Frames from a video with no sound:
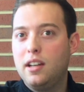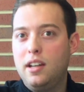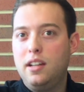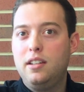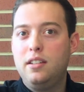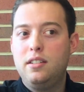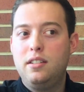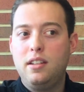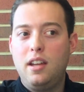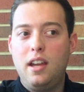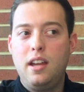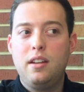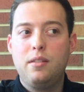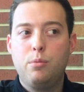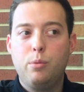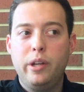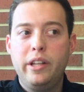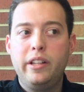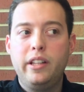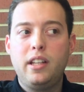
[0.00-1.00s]
and it
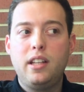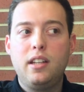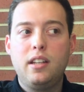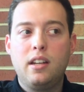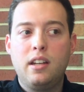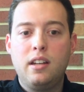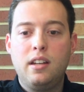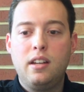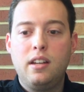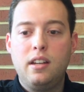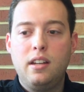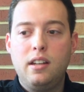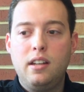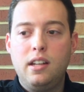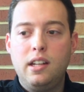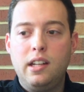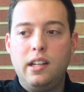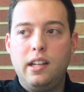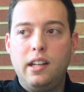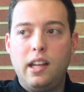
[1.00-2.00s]
really
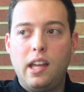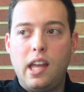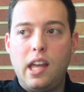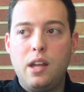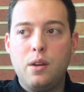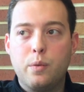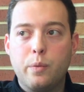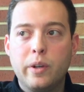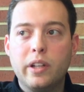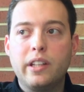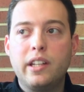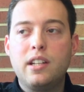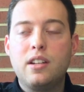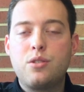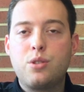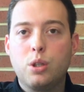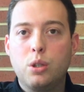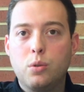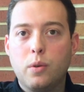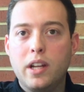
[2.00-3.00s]

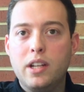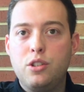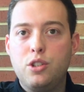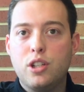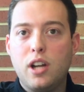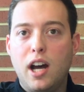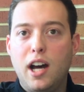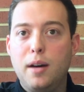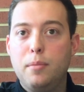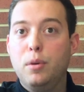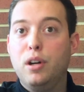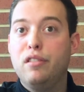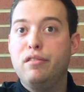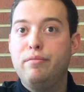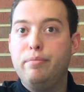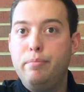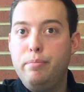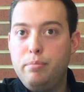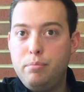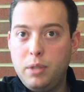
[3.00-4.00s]
does a great job of
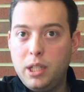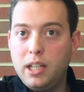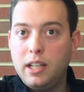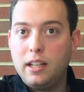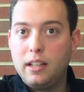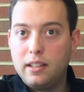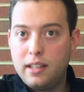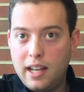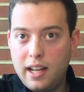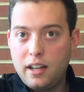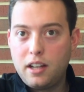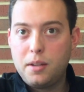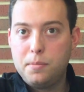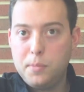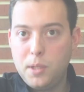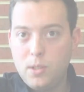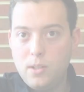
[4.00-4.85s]
being that community.